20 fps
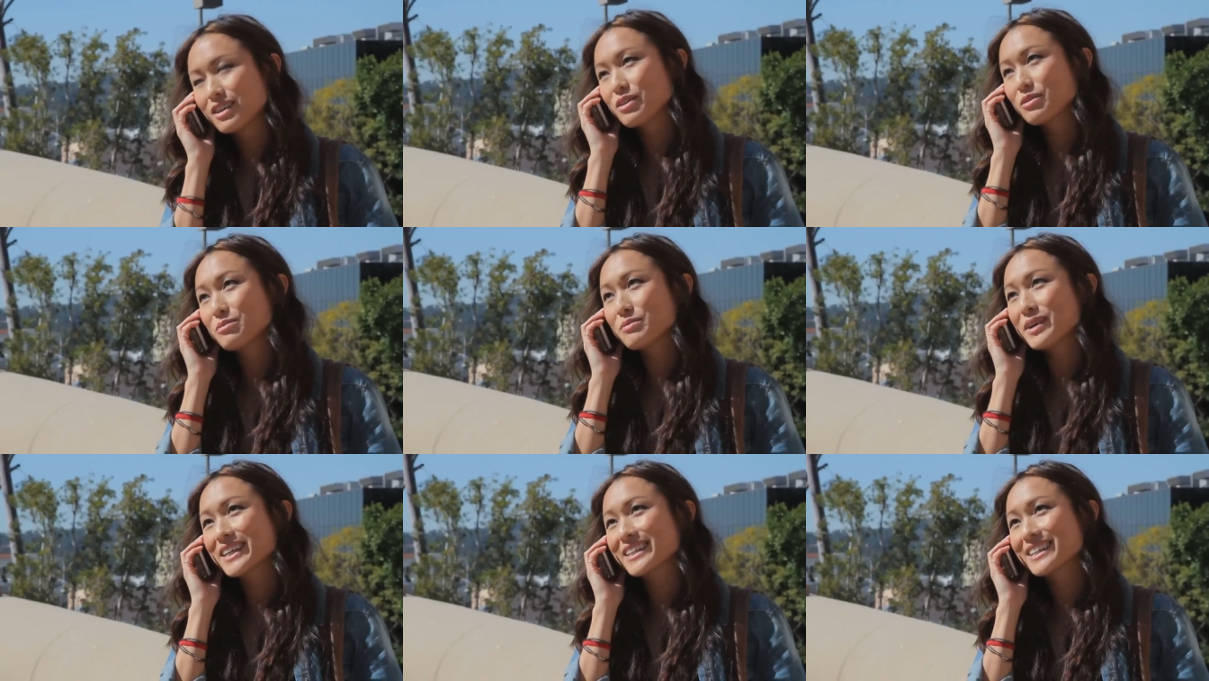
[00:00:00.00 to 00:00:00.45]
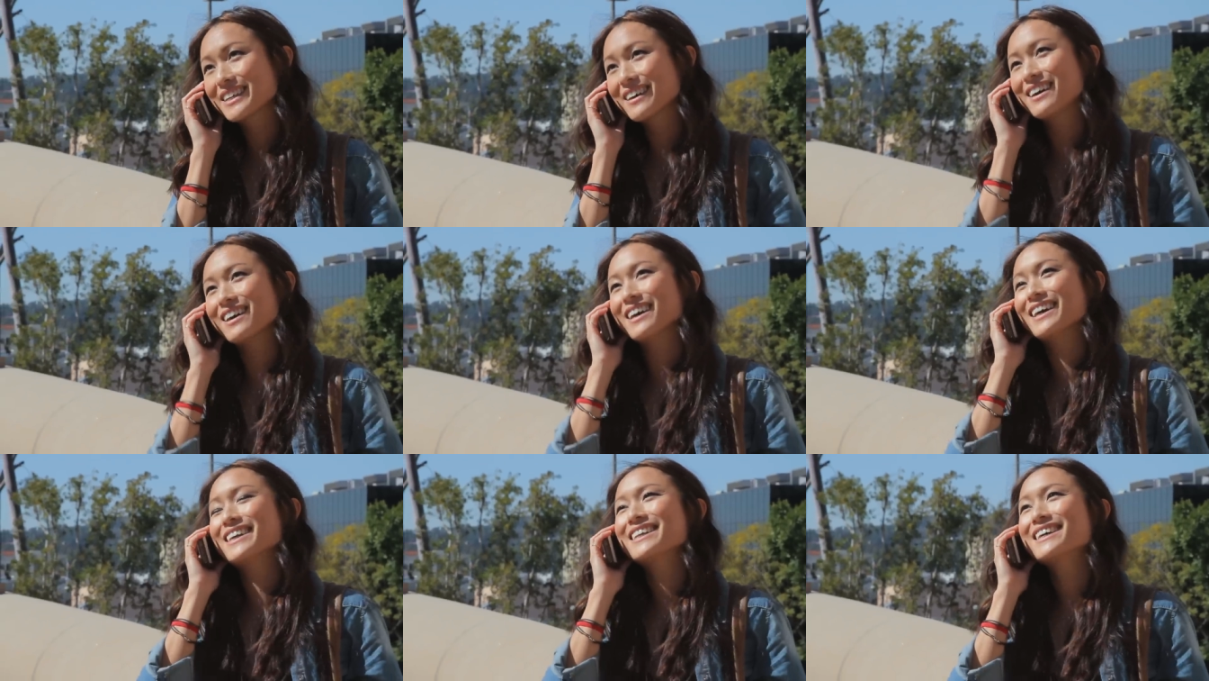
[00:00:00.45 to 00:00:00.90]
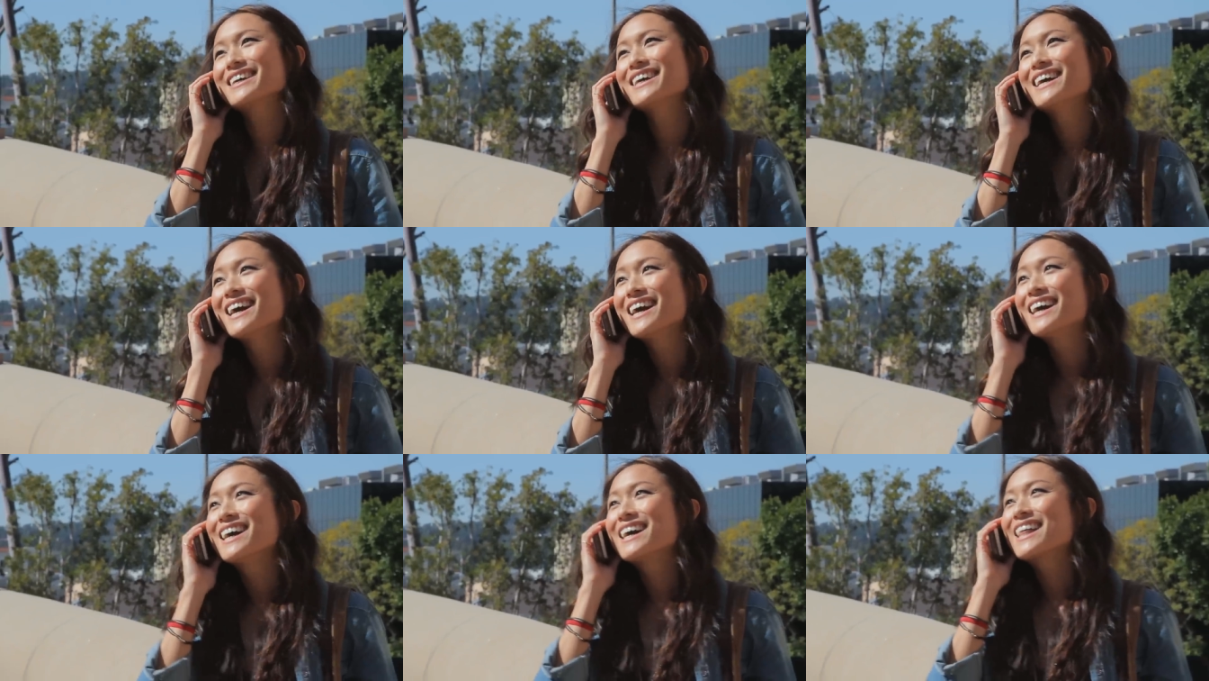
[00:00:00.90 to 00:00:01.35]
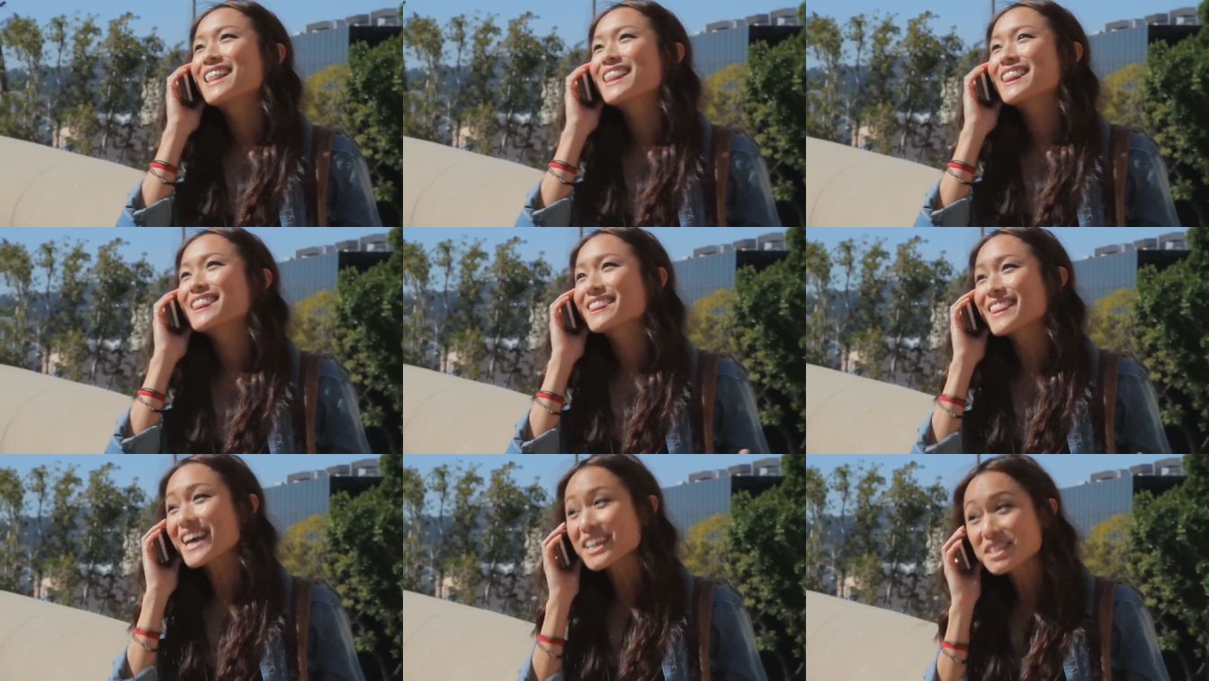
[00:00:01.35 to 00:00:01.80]
Oh my God.
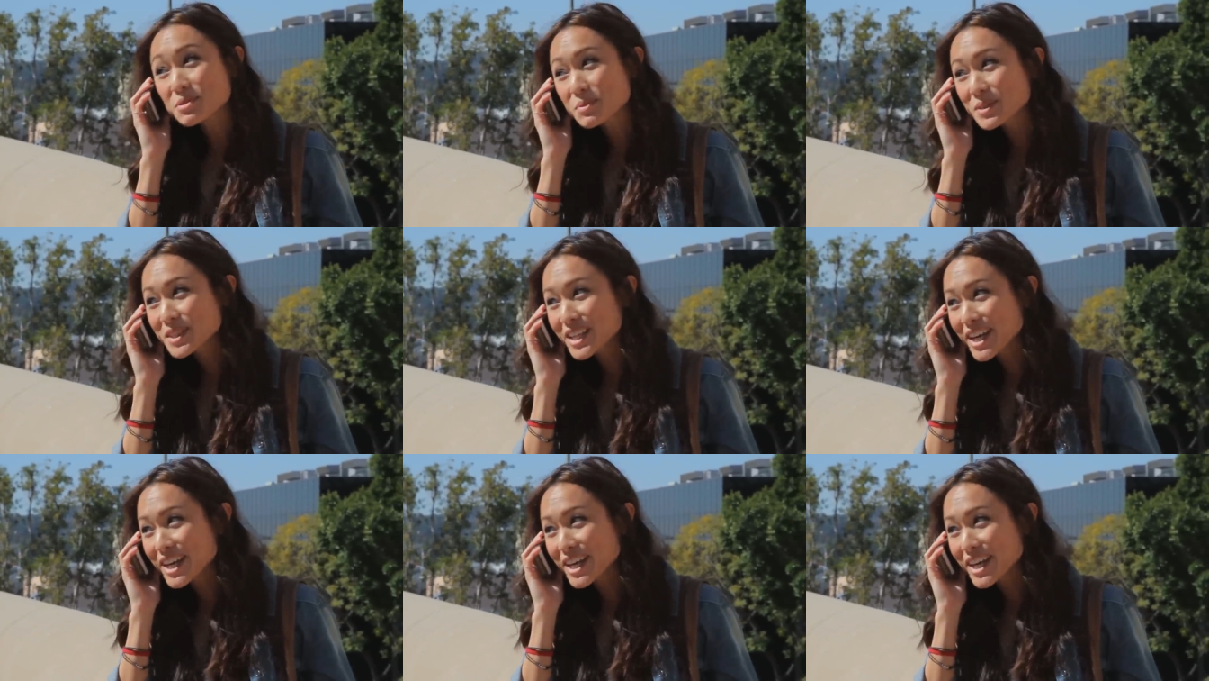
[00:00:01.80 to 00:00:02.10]
That's